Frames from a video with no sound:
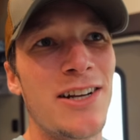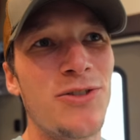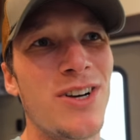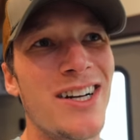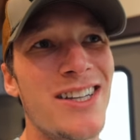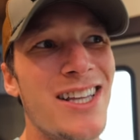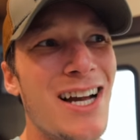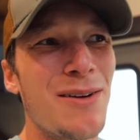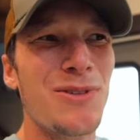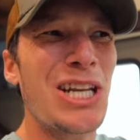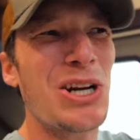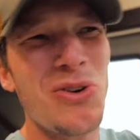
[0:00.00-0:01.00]
a truck
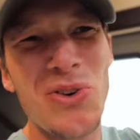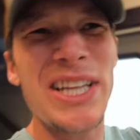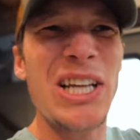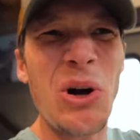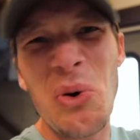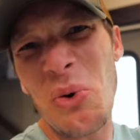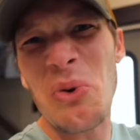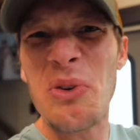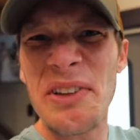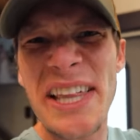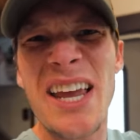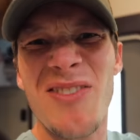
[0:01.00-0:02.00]
stop, you know, with the
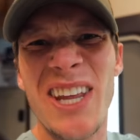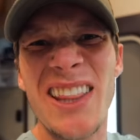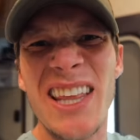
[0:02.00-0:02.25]
whole safety